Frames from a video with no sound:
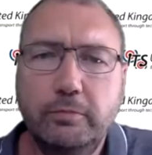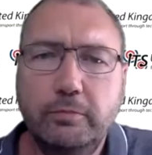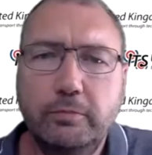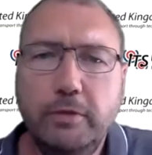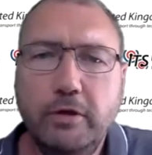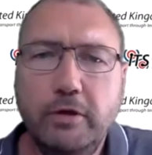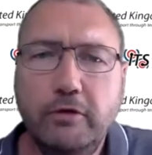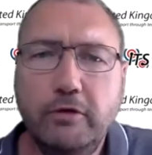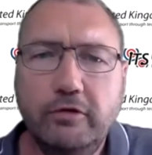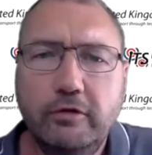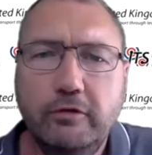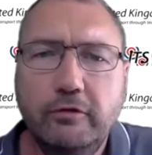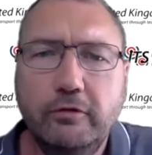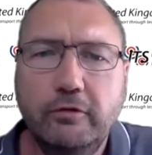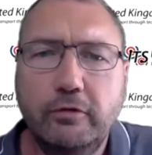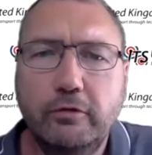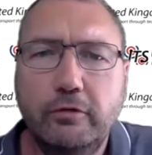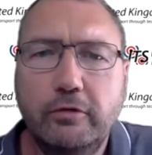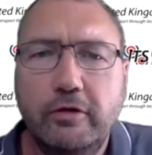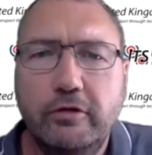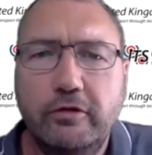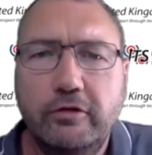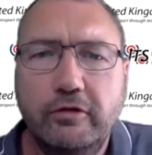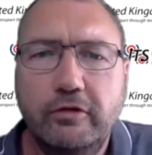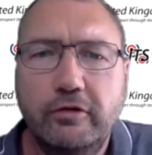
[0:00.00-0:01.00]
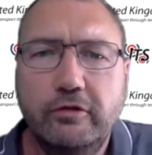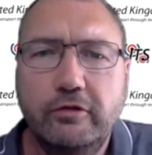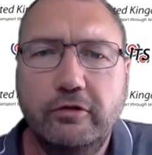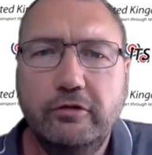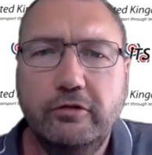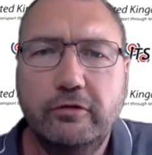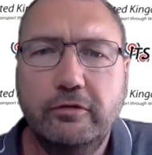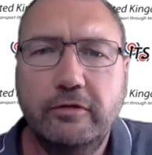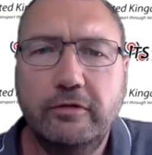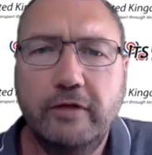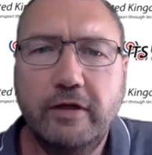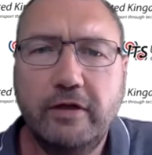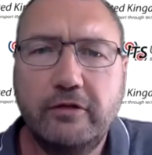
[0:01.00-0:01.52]
beauty of all this
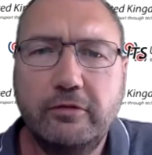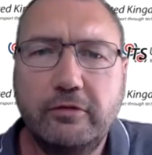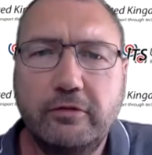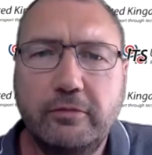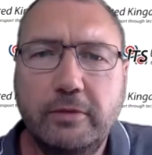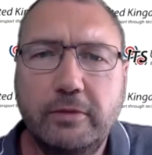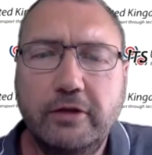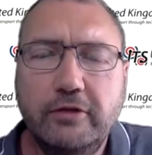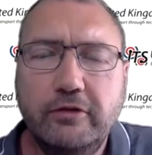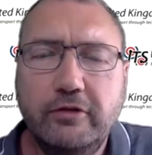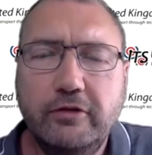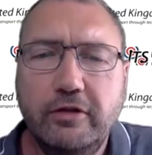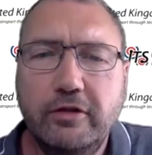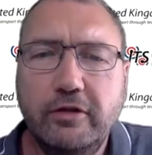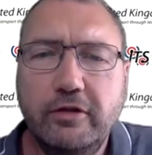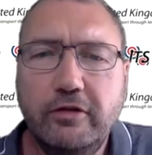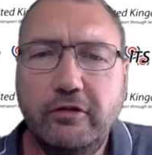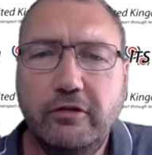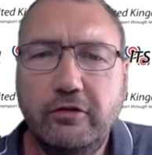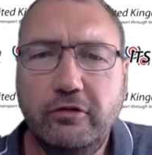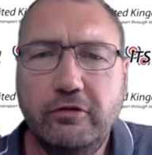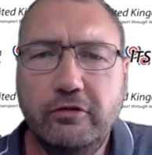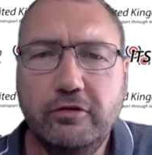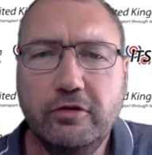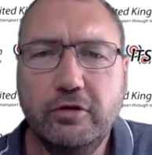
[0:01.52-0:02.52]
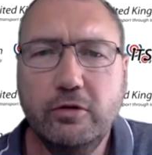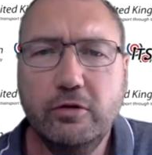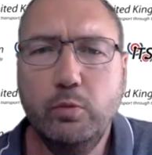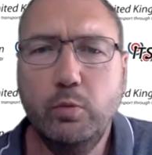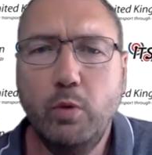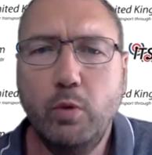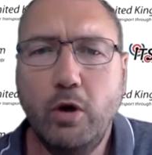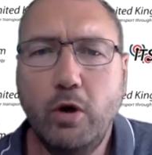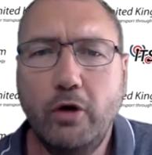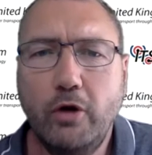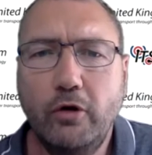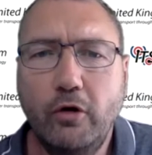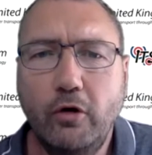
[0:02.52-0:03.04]
is the flexibility. This isn't a
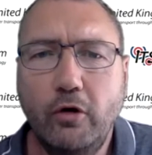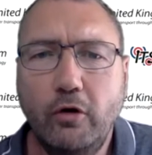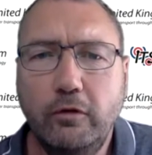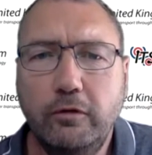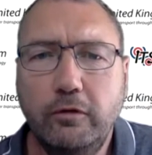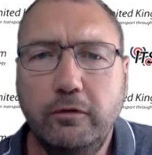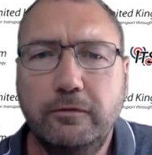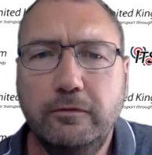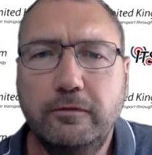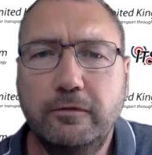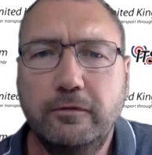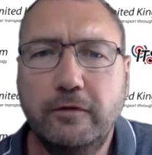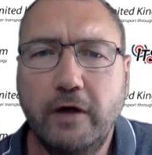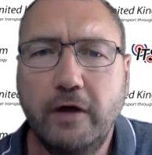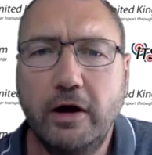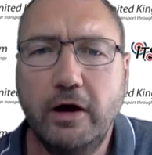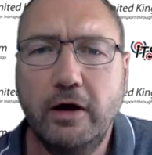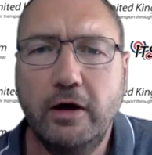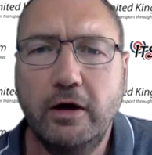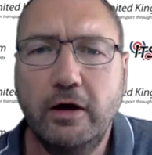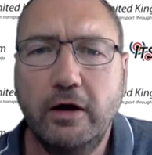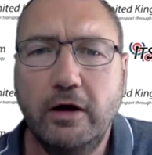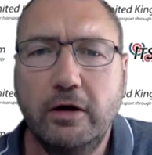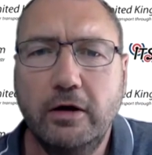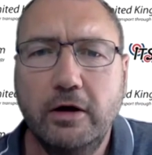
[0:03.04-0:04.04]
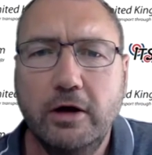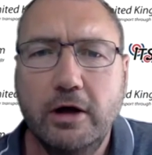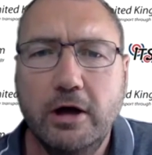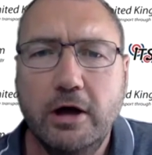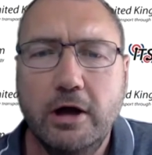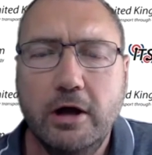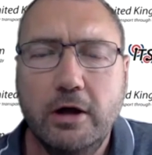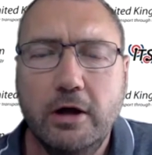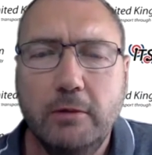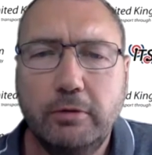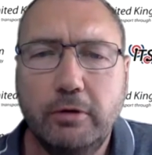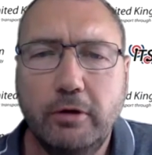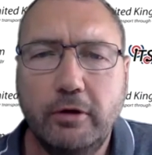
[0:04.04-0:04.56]
one-off
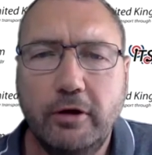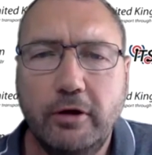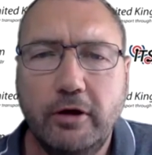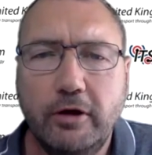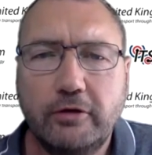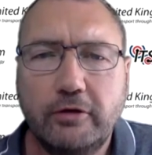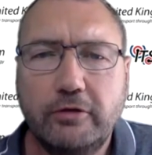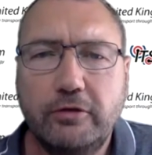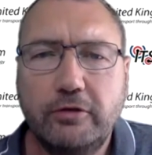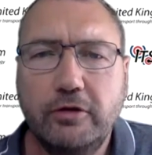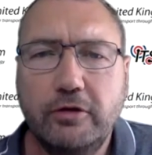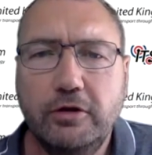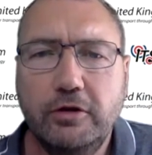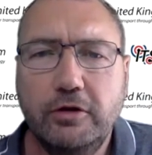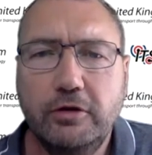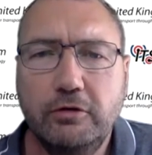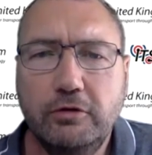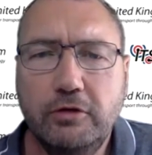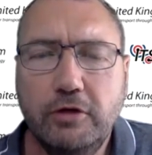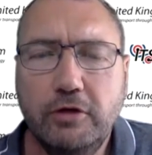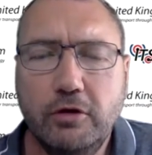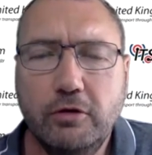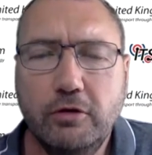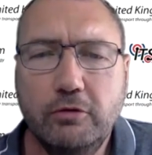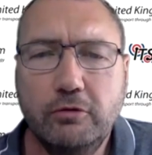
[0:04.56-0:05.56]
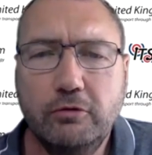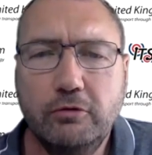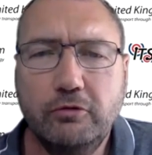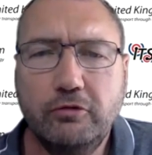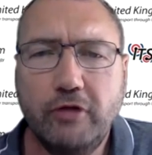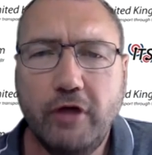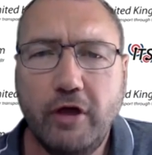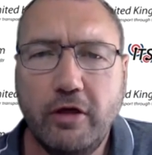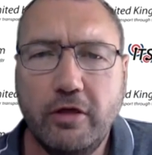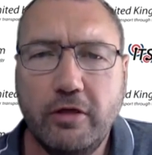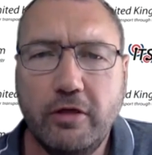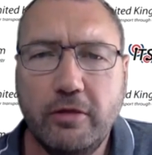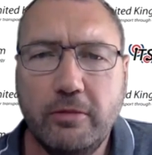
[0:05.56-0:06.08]
product that you use
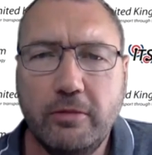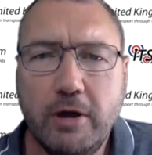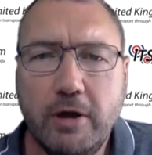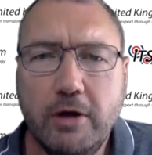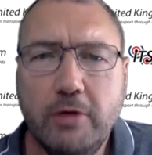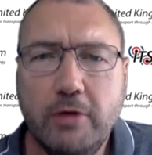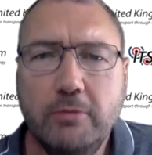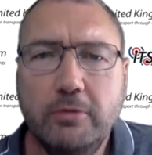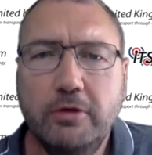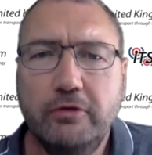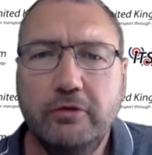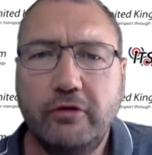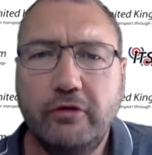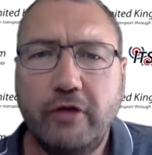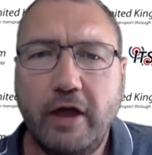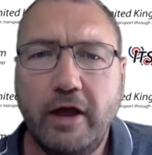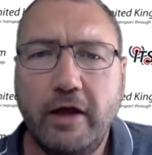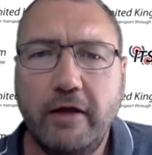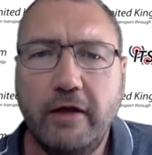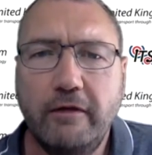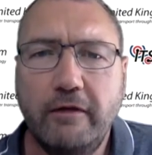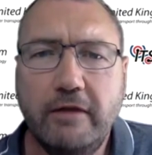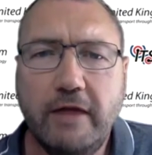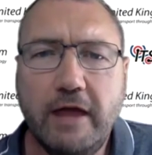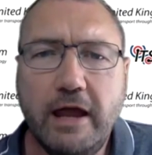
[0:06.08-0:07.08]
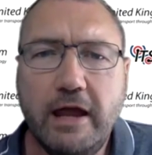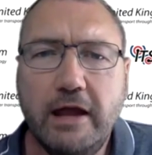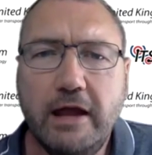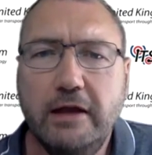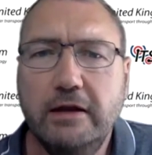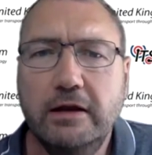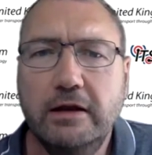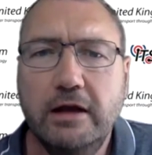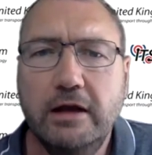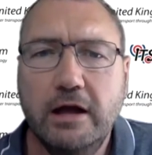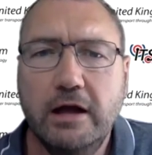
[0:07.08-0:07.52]
at the moment, and then